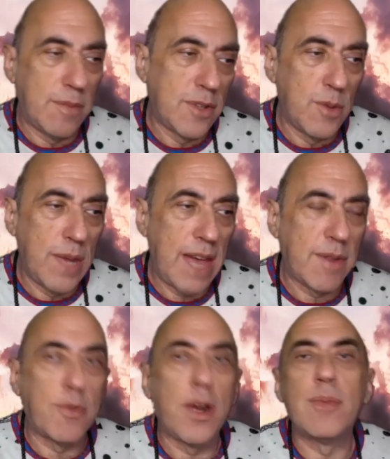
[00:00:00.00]
do we have the
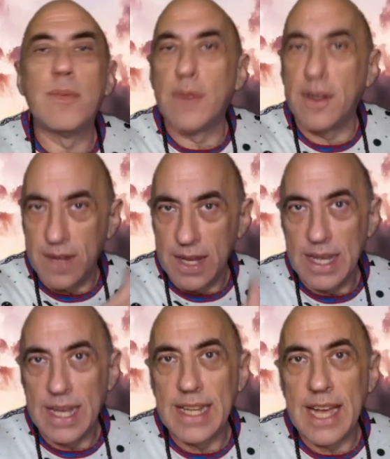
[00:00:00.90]
problem of
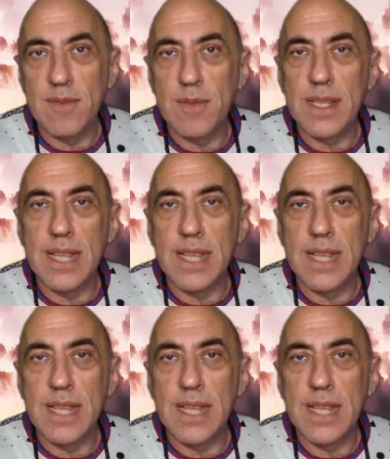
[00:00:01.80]
a government